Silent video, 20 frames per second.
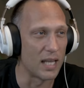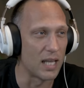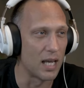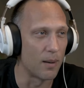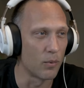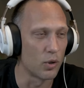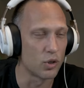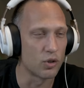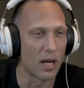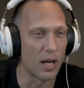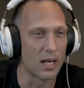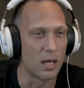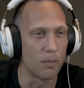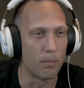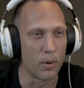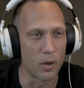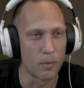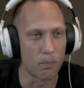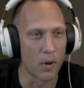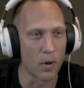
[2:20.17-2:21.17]
them or trying to
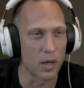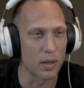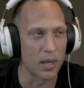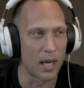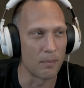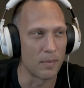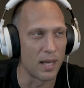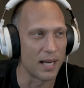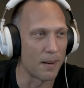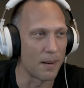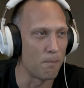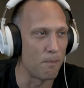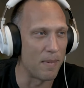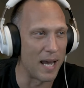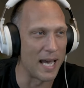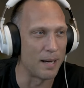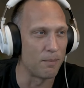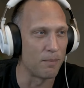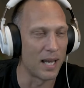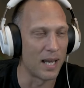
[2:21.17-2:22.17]
bookmark them like a
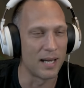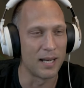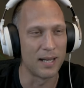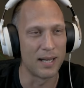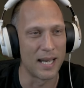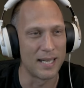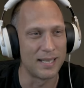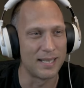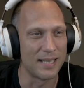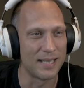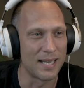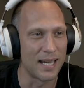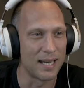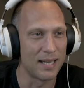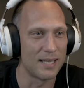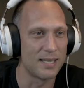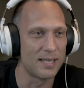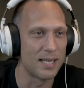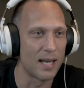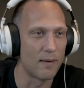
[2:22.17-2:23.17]
madman in
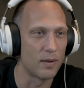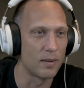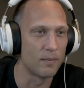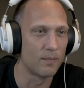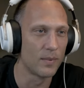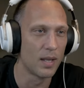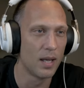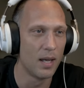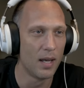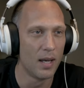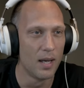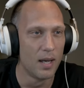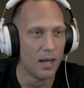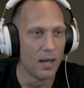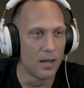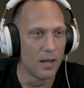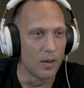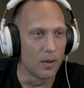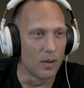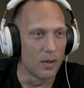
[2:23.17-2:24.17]
1997.
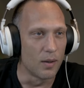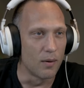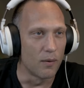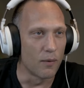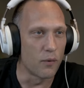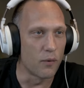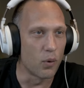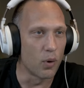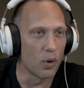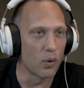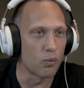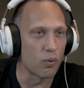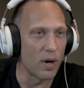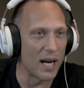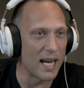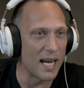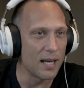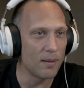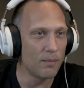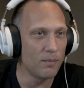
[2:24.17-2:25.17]
For
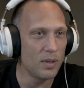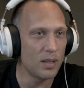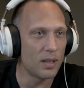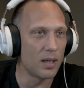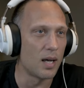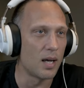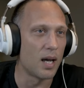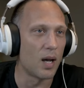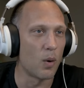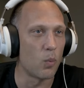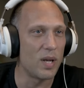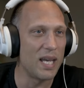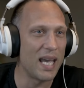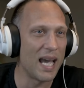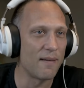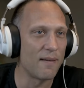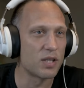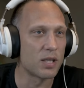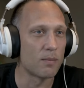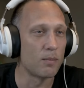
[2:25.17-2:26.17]
RAM, uh, we
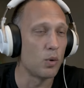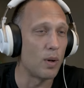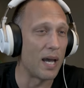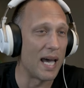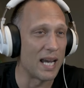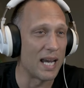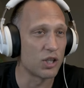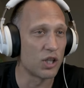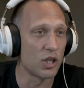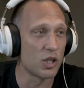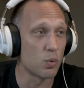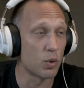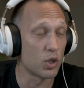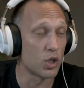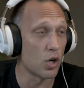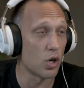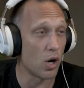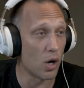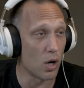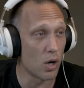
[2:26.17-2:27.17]
have some new actions which
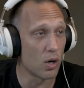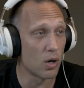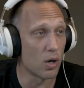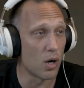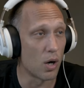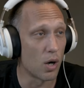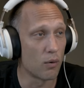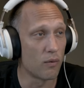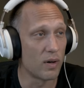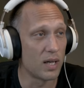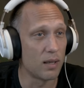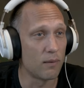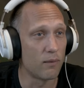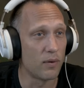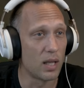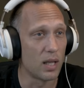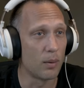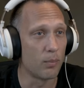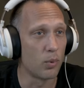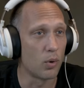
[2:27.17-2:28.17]
are, are already
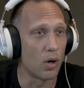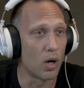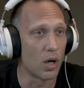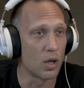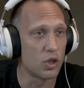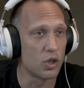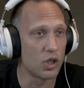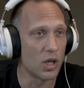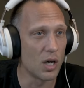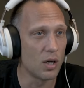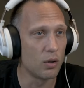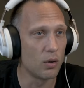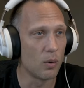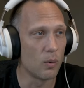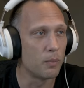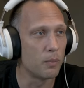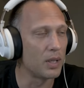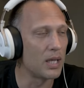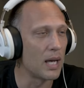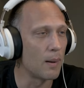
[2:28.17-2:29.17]
available on Jungle and will
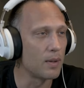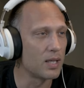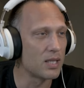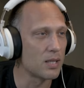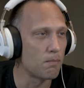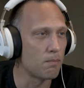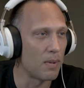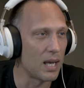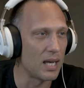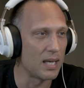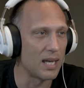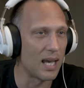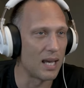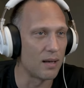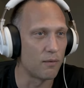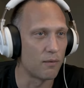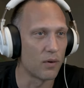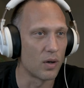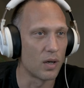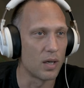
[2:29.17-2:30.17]
be coming to mainnet
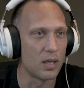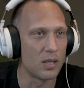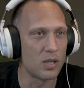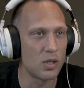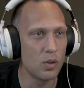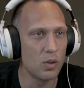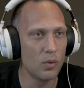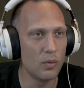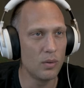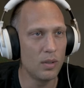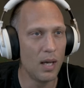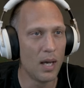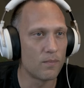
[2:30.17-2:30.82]
very soon